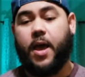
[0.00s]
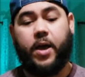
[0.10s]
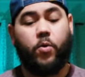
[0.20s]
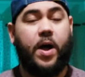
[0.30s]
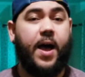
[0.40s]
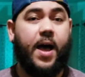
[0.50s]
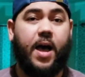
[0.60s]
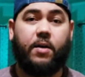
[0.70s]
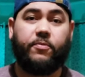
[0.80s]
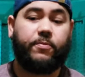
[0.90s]
I don't
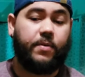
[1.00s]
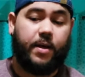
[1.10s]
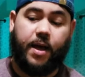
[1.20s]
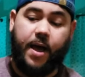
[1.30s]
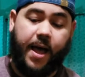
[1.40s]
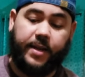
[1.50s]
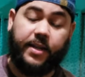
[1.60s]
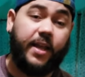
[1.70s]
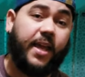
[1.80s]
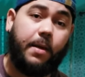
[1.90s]
have I, I
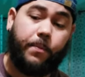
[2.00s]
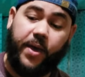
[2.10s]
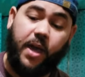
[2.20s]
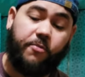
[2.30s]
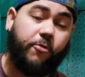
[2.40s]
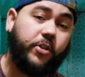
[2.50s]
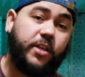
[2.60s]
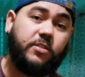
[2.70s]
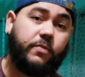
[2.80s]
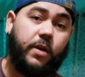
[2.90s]
didn't get paid for
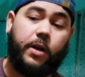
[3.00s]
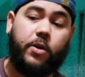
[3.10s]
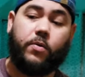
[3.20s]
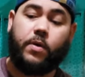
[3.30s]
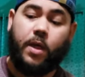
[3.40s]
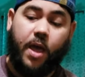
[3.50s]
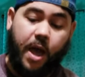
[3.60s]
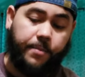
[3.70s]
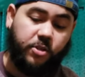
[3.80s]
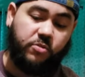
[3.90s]
this video.
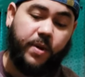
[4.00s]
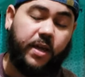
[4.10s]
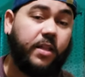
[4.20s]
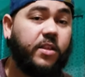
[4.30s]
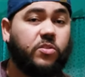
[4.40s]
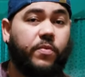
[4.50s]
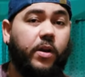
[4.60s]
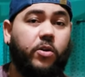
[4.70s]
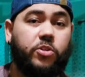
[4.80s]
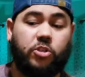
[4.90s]
I'm just making this
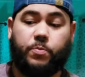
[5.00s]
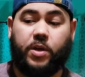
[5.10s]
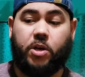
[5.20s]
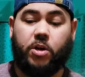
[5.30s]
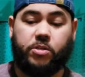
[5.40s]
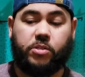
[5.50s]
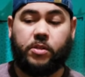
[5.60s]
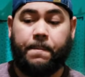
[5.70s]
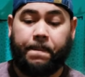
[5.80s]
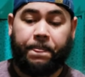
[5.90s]
video just
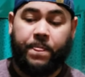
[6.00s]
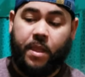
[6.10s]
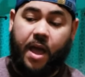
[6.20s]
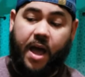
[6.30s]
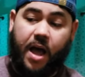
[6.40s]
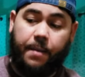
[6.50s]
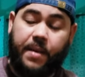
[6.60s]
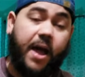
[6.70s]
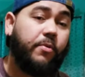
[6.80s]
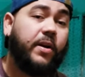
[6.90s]
because um,
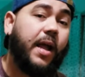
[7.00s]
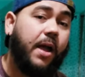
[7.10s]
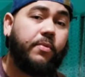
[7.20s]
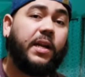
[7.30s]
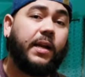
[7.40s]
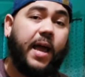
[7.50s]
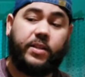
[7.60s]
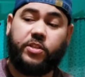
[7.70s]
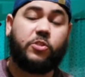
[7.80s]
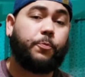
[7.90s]
I really I really
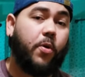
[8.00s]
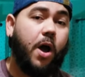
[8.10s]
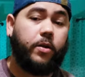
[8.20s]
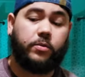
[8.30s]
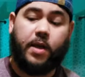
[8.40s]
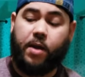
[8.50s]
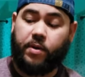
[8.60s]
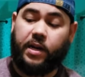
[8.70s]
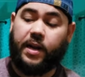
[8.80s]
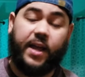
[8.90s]
like this product. I
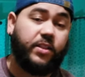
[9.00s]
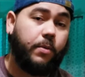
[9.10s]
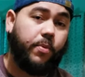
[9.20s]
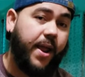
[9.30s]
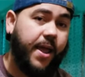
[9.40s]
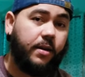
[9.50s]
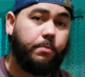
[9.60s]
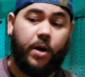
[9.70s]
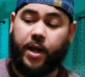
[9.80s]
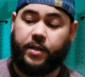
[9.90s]
really like the
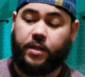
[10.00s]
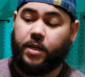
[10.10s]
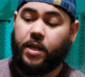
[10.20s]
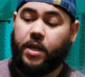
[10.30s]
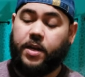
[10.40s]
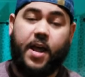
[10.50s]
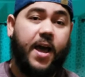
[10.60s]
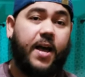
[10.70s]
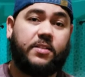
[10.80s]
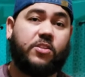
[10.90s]
brand, but
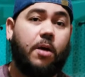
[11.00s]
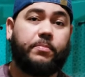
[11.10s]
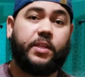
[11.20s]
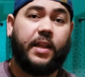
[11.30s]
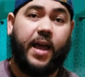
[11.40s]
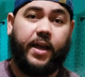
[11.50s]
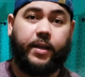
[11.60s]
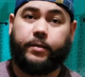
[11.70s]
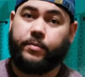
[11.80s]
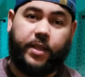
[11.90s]
not something
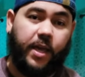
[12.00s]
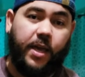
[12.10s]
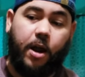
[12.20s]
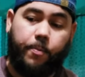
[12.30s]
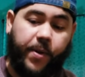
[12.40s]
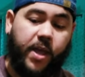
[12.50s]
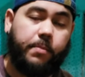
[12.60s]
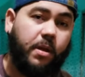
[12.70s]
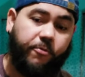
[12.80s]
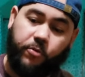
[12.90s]
like they are
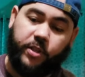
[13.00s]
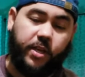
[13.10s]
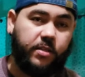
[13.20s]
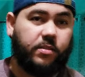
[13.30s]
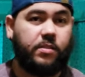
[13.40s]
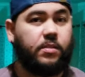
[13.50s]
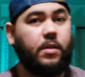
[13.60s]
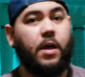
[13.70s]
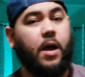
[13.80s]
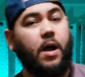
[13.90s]
paying me for this
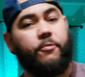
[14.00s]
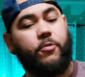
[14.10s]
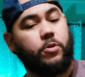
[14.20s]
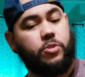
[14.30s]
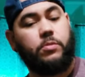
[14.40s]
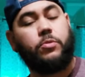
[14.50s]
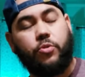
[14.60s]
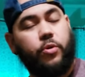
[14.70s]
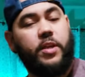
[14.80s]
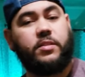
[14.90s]
uh, for
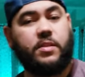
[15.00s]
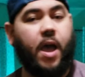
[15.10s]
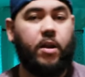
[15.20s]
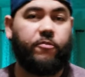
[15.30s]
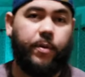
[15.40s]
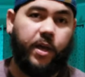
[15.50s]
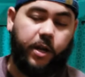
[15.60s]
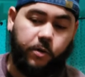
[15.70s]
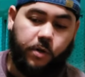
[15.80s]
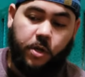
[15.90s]
do this kind of
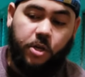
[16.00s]
video.